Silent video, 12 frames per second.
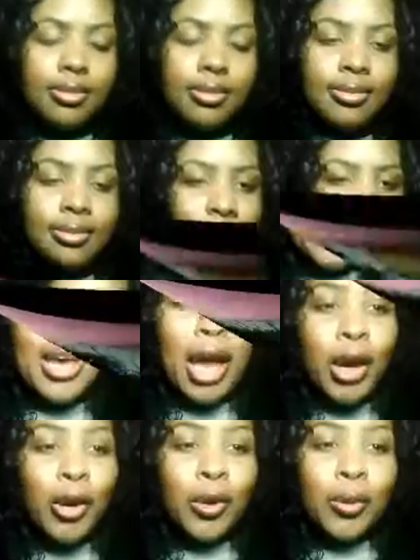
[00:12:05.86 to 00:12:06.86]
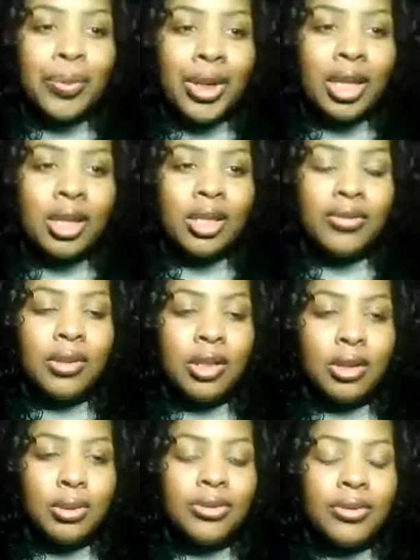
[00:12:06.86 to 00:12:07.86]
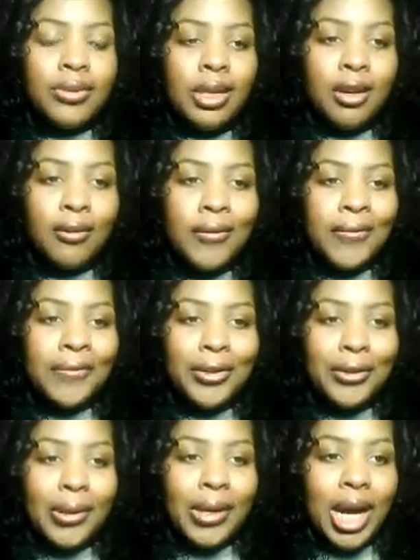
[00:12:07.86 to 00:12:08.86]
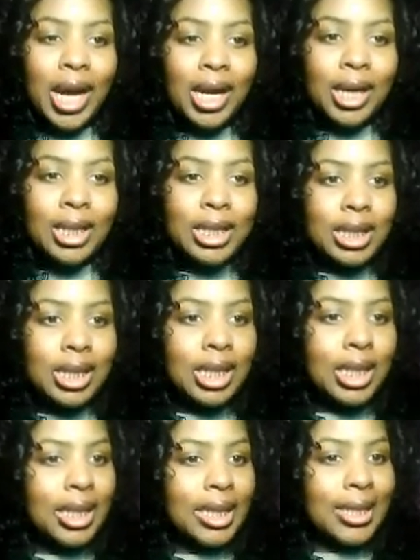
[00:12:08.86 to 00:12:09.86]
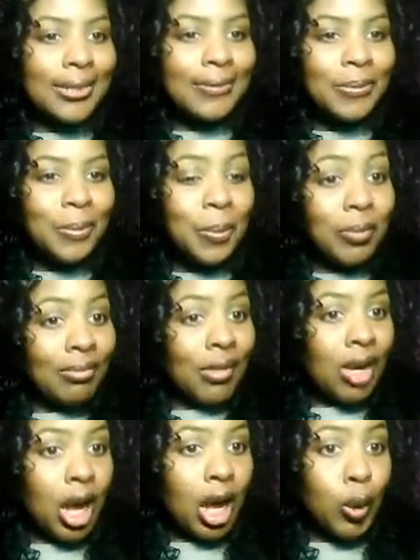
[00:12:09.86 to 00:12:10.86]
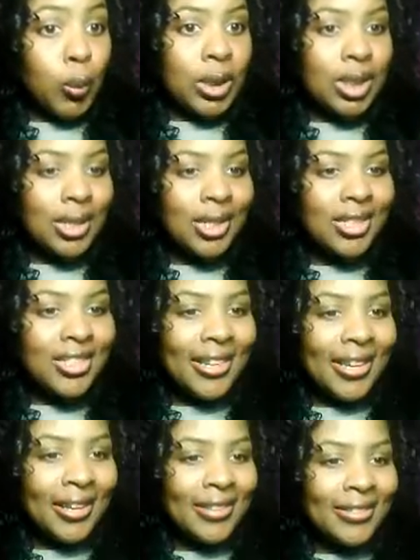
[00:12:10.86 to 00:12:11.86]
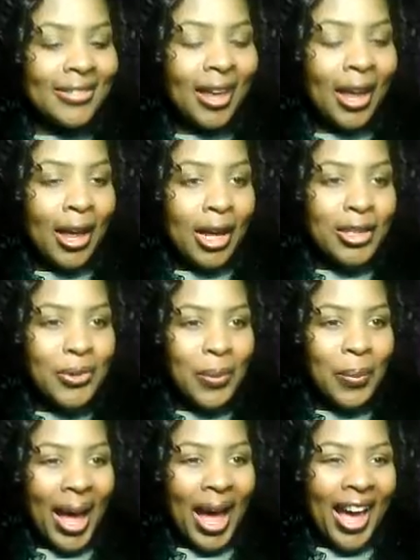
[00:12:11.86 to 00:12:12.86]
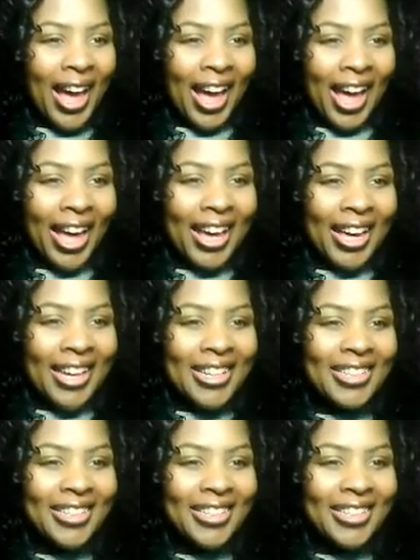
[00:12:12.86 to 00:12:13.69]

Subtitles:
So yeah, I hope that this video is very helpful for you guys, and I hope to see a change. So bye.